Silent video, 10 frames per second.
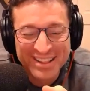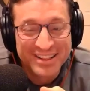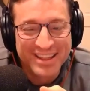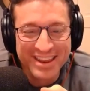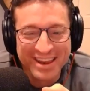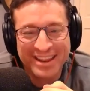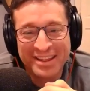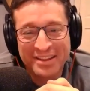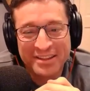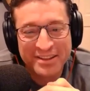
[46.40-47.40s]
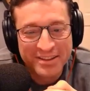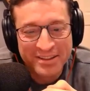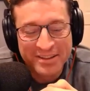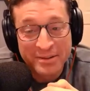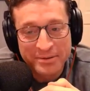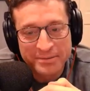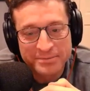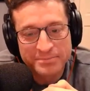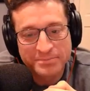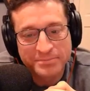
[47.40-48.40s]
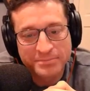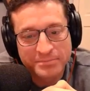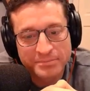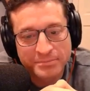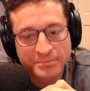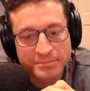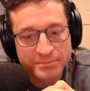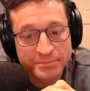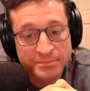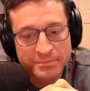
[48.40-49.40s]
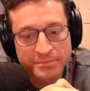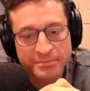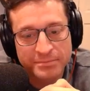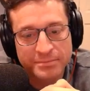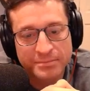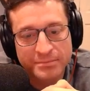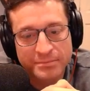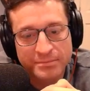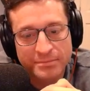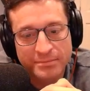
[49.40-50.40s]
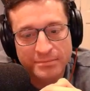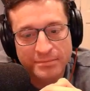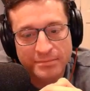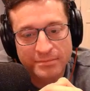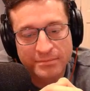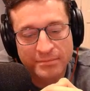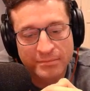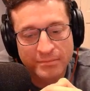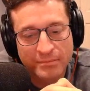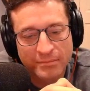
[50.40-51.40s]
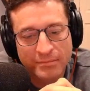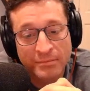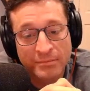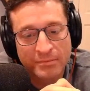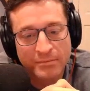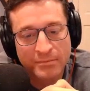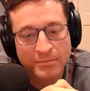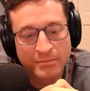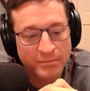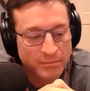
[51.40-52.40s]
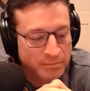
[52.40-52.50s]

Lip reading: No words are spoken by the person on screen.